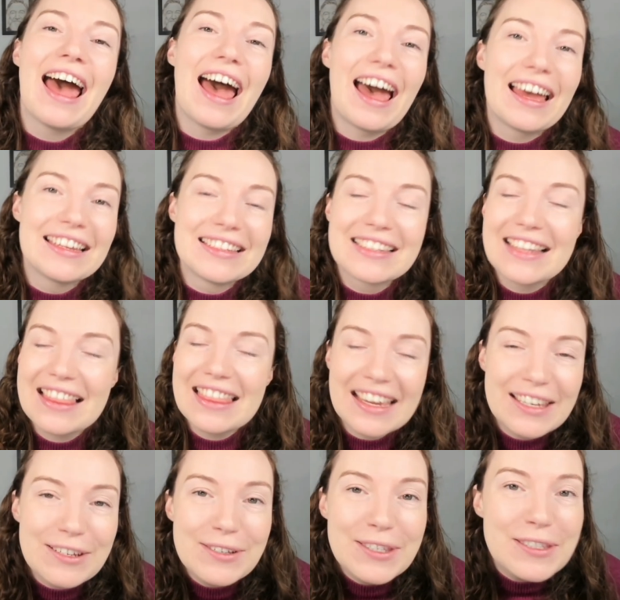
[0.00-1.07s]
And
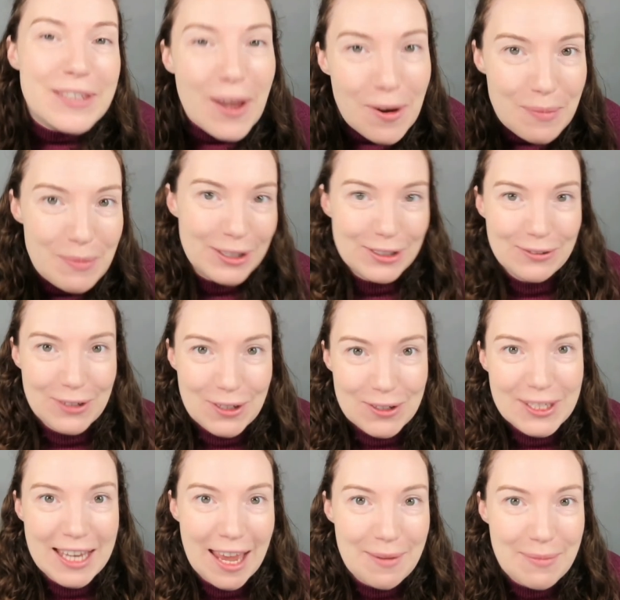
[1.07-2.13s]
thank you so much for your
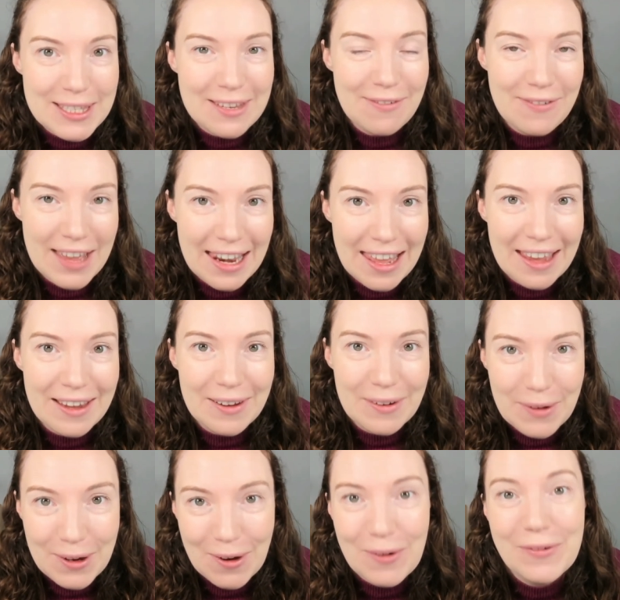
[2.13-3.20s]
time as a fellow.
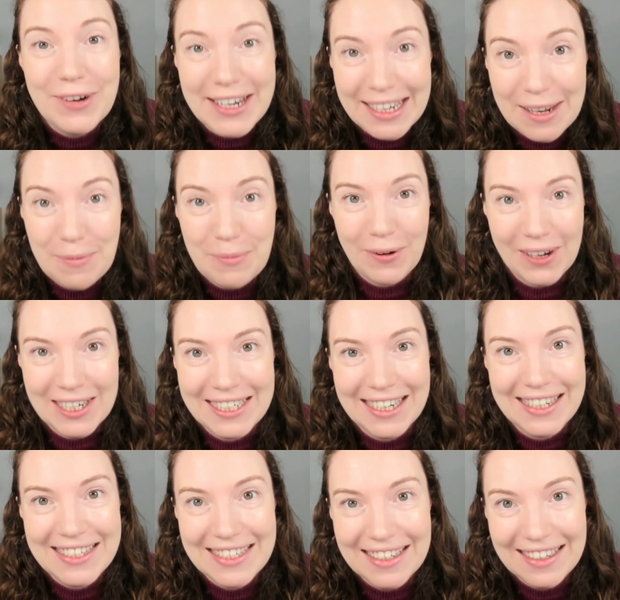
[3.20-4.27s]
We all really
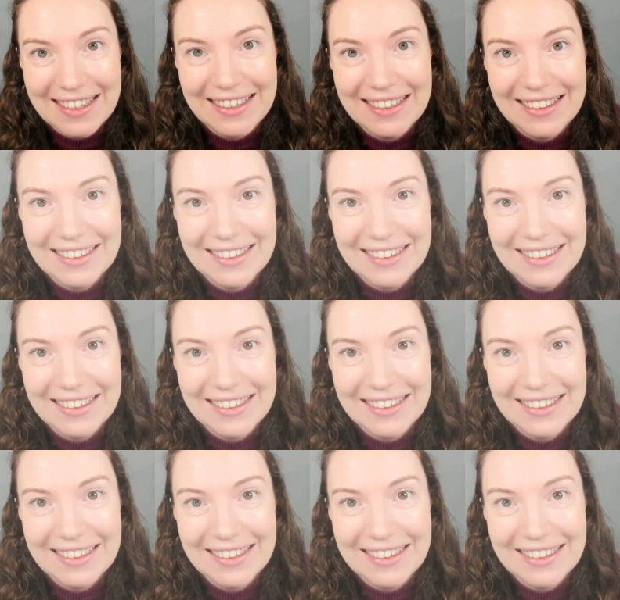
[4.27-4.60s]
appreciate it.